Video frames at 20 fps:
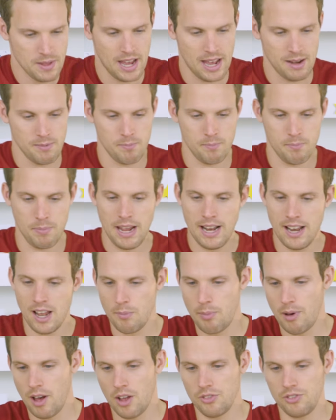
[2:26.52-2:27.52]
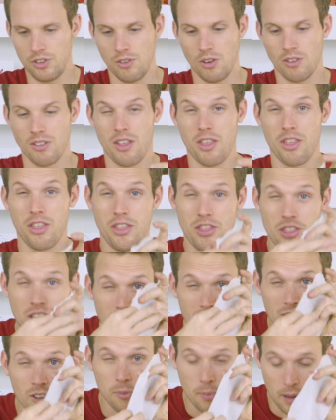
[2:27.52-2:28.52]
And peel it apart so you've got the
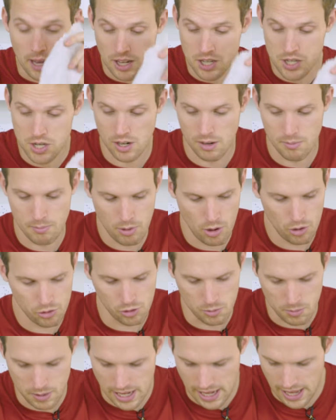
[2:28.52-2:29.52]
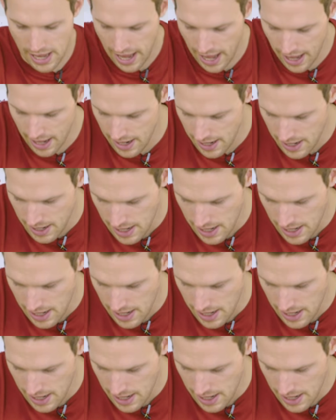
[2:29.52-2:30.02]
thinnest piece you can possibly get.